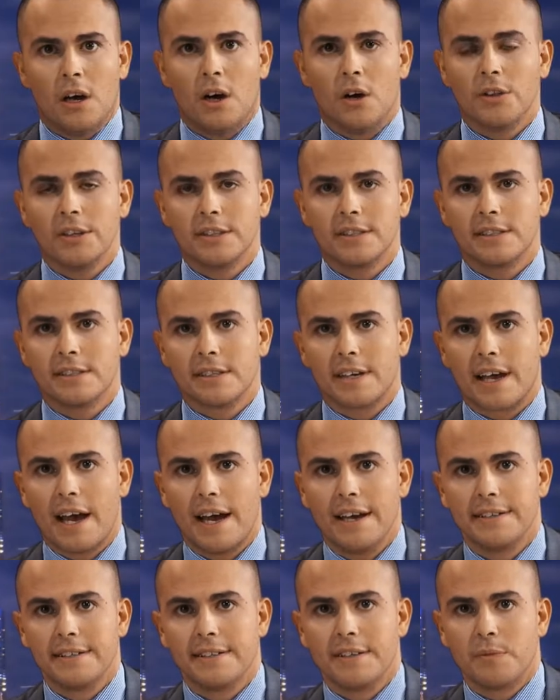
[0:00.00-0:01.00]
Oh, this is a
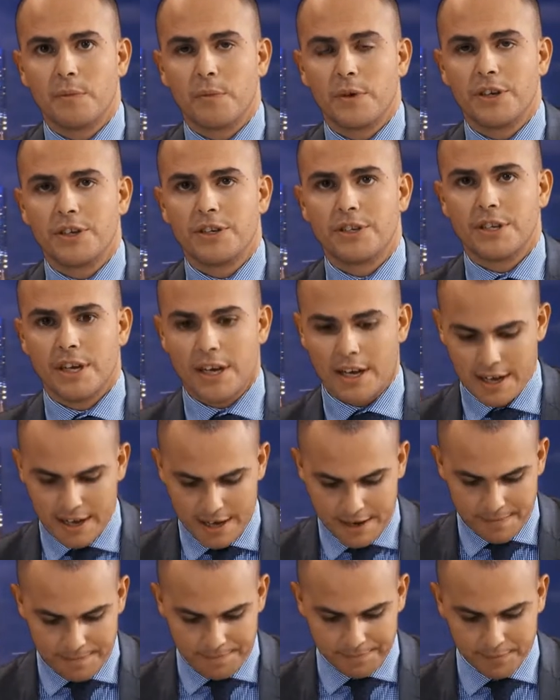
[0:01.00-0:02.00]
case in which
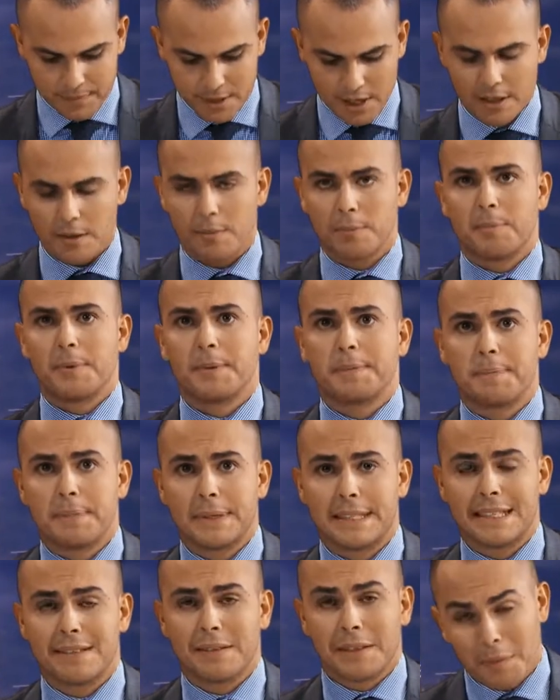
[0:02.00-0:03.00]

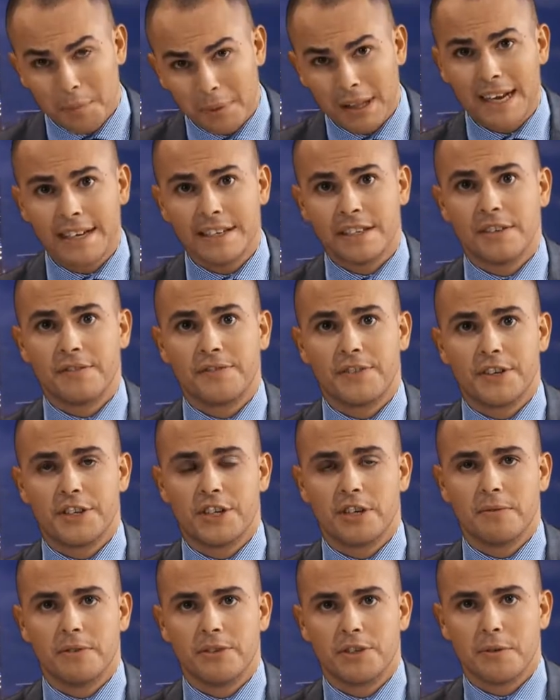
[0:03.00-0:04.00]
the plaintiff,
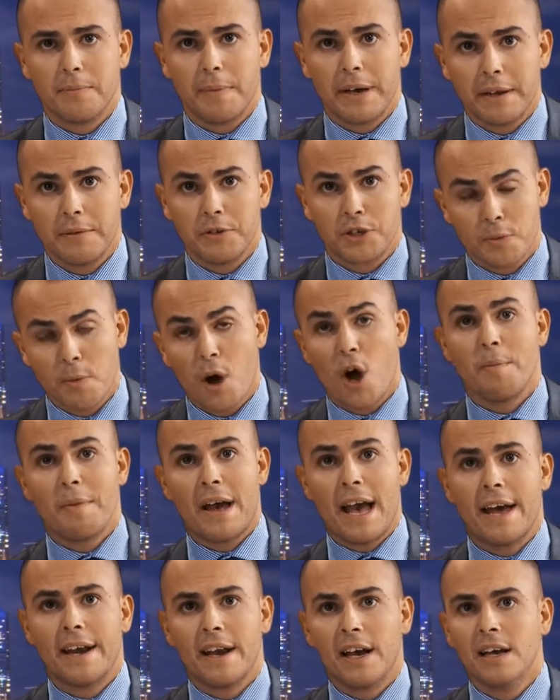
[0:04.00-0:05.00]
Jemima
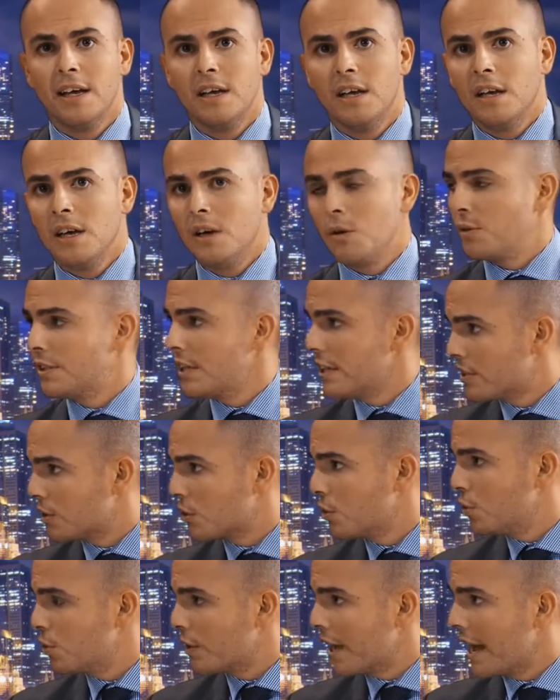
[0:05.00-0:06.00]
Hannah, was at a
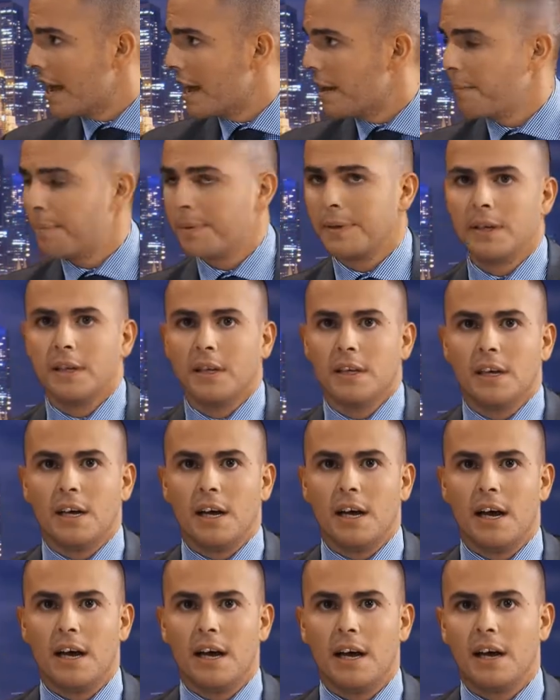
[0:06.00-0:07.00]
school camp.
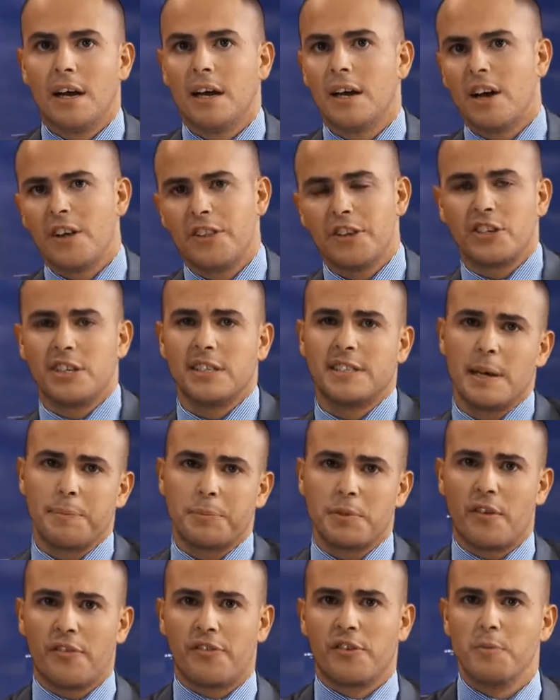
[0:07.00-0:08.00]
I think she
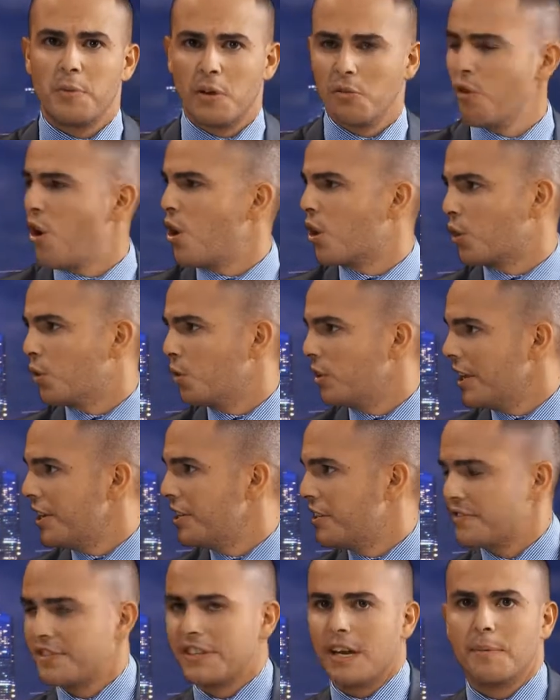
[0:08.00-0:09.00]
stepped off from a rock or a
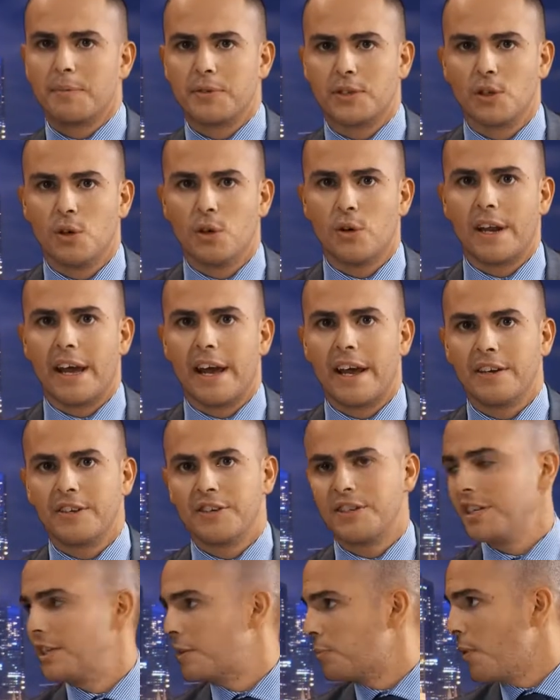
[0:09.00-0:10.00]
ledge of some sort and
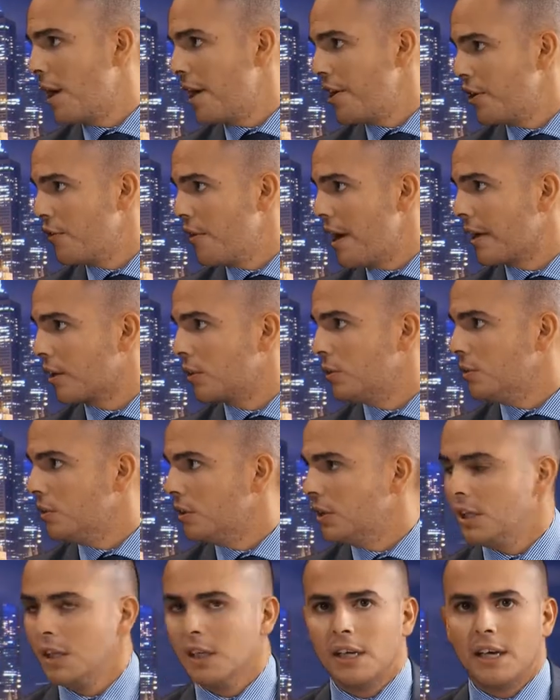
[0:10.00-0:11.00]
she sprained her ankle.
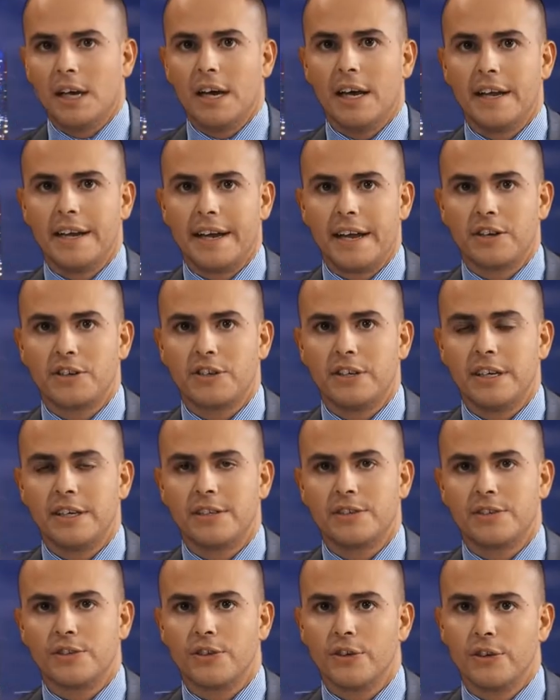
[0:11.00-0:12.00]
Now she
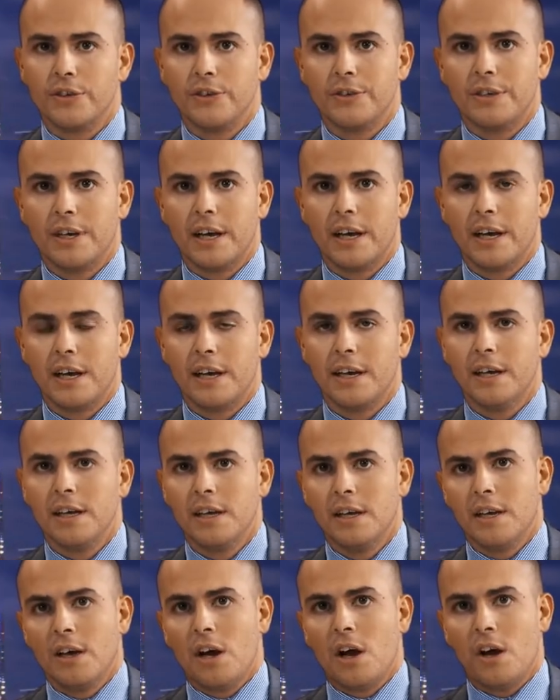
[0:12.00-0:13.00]
sued
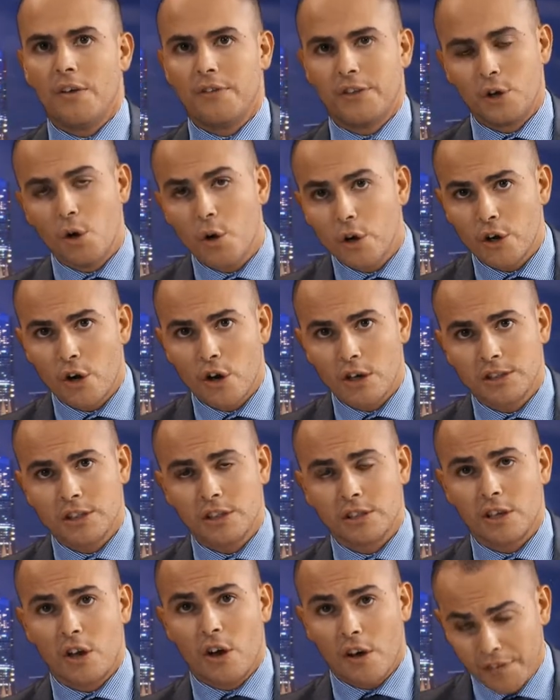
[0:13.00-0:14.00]
the
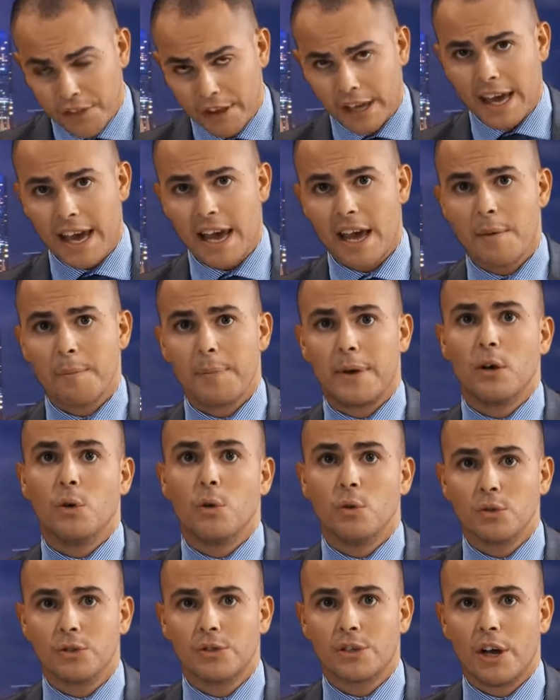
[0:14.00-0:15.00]
organisers of the camp and
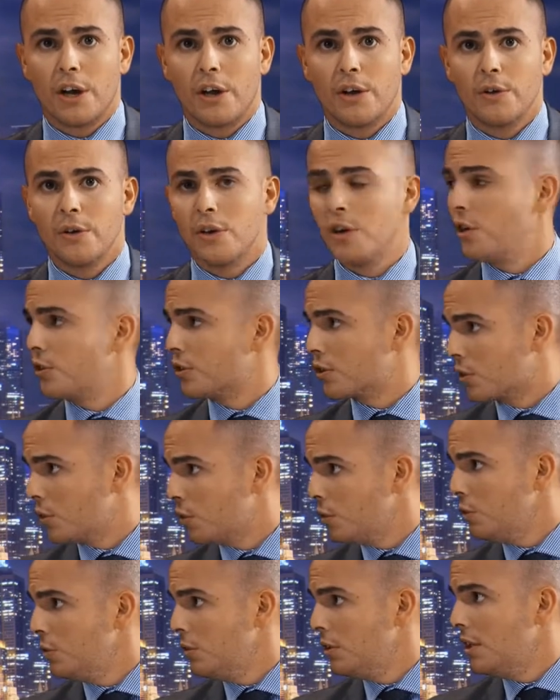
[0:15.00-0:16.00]
also her
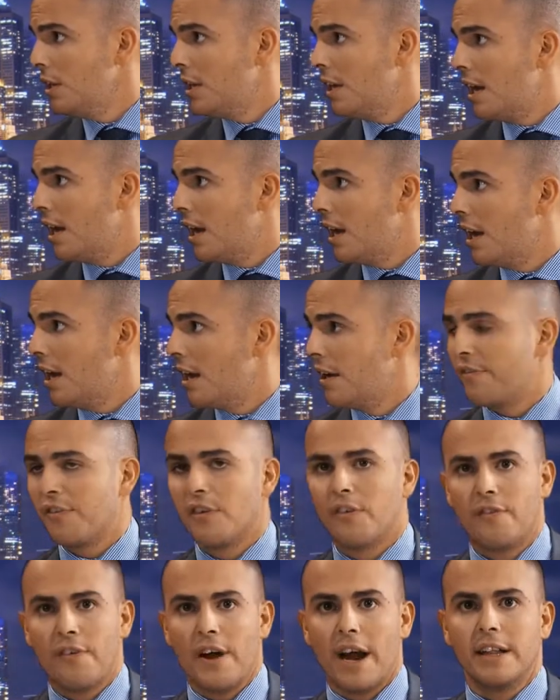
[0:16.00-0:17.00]
school
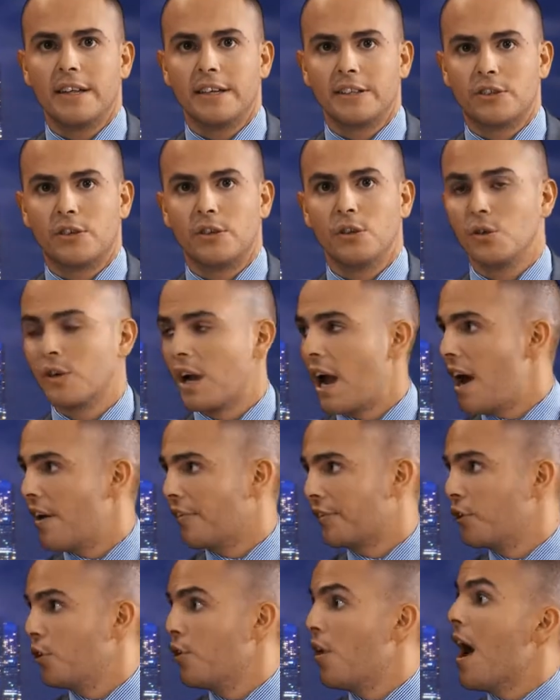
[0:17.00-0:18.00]
for failing to look
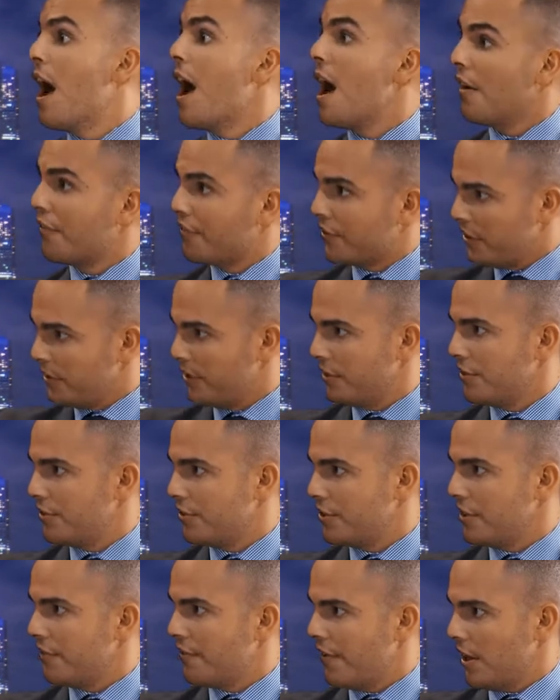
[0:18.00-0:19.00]
after her after
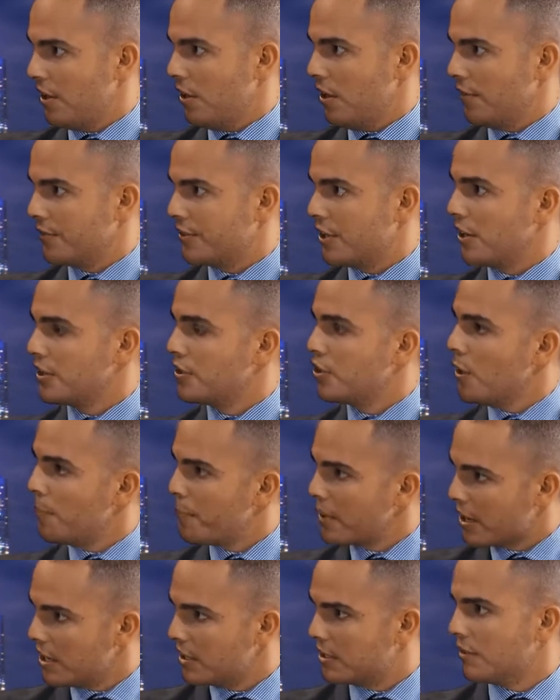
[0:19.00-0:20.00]
she fell off. So it's not
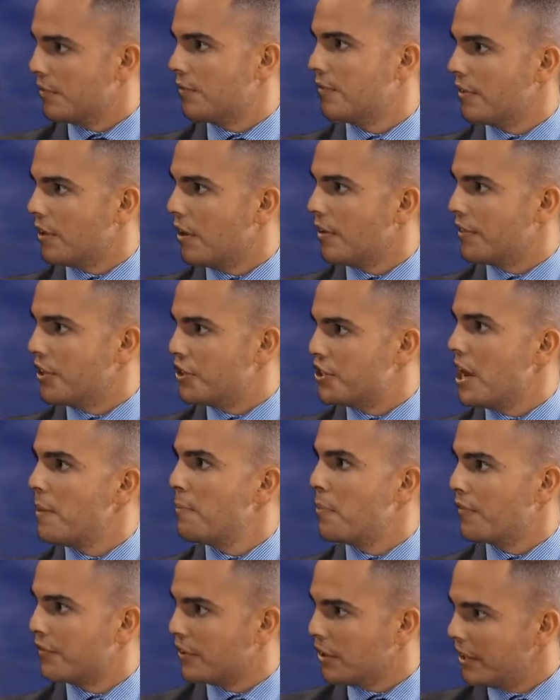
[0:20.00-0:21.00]
because of the
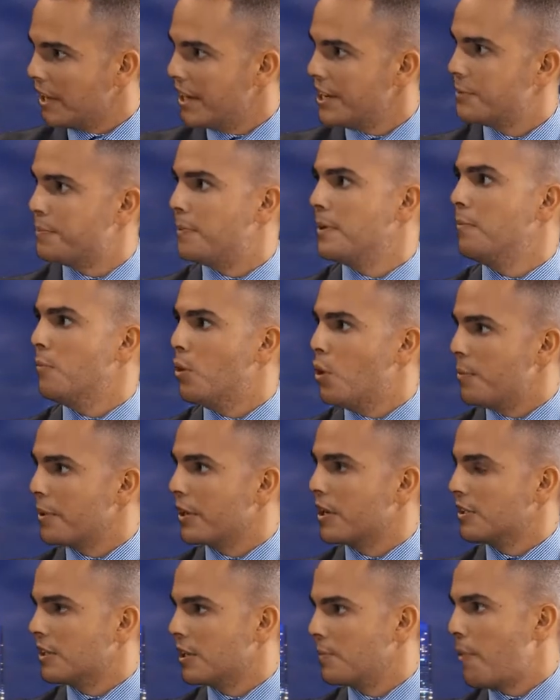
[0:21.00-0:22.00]
jump off the ledge, but more
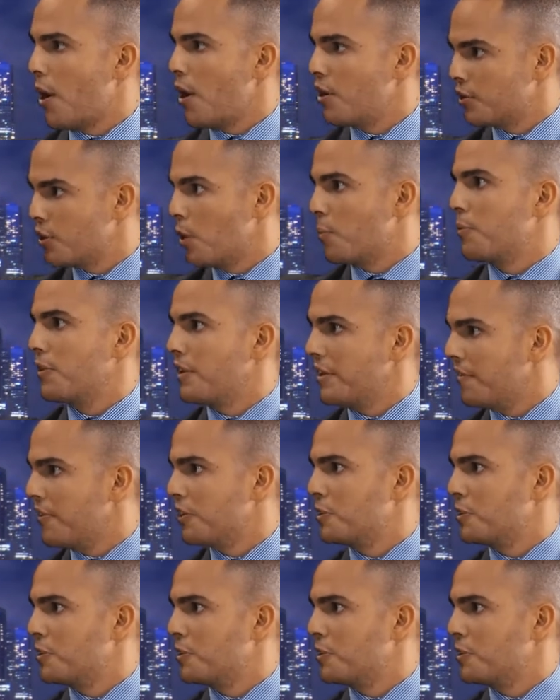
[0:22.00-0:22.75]
because of the post-operative,